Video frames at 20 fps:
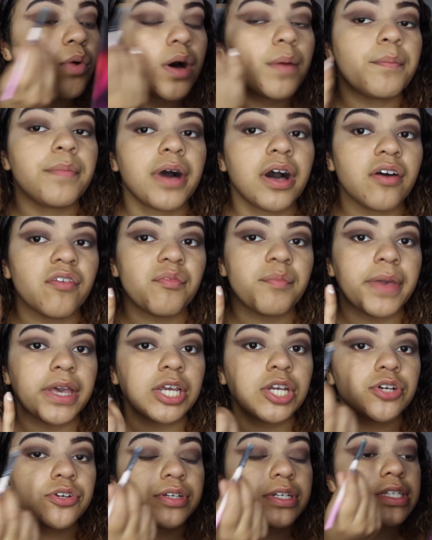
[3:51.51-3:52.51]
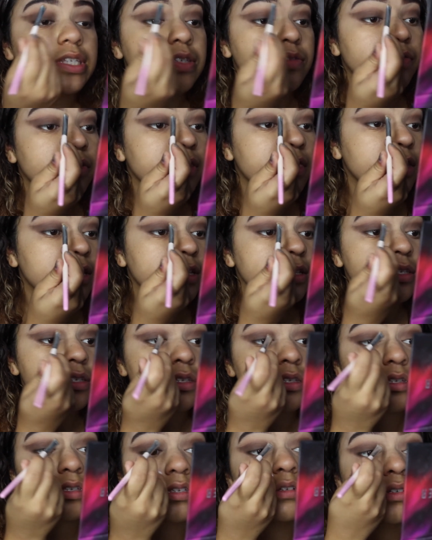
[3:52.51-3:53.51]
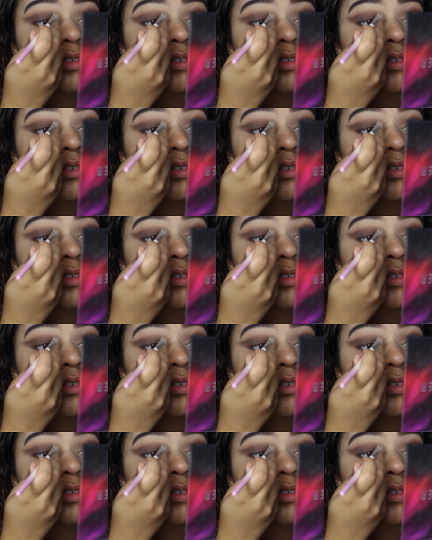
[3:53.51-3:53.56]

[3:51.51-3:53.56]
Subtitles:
above my crease for this.